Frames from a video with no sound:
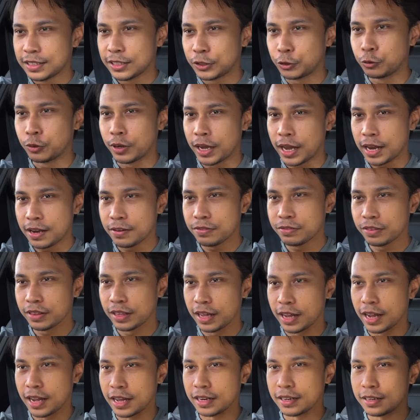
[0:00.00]
You have
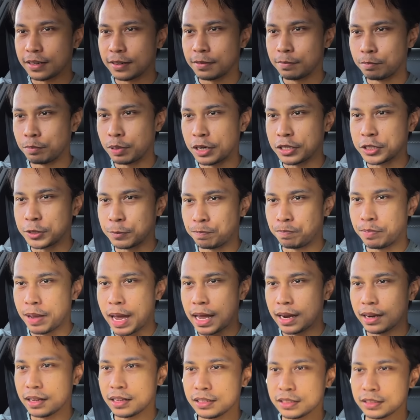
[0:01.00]
that, but it's
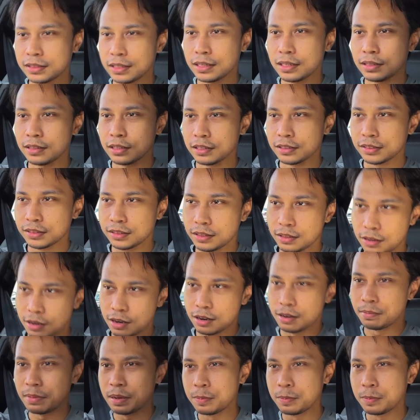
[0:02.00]
balanced in this car.